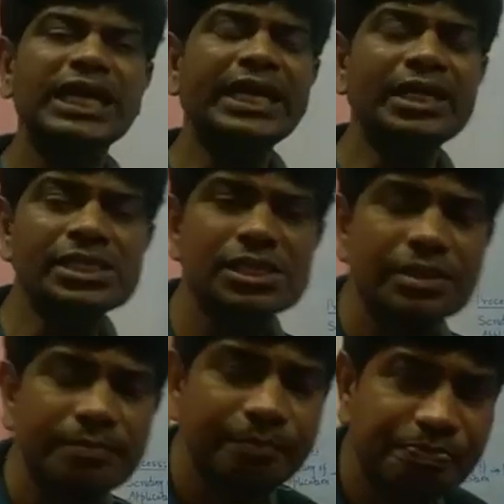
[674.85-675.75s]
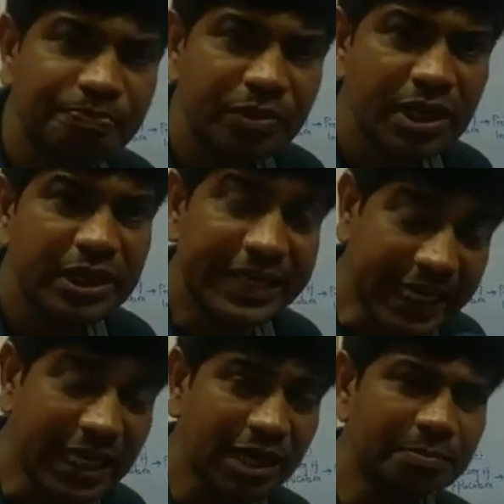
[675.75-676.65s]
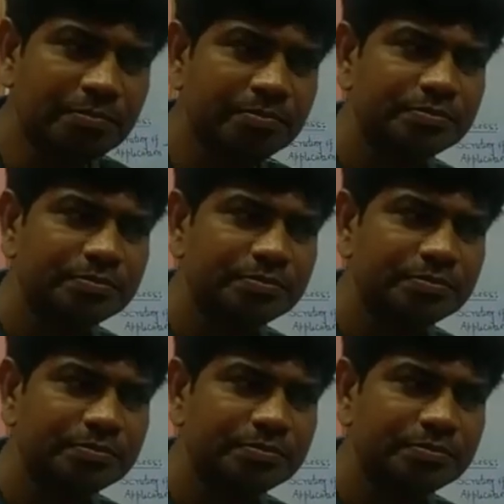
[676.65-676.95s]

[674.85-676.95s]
is taken up,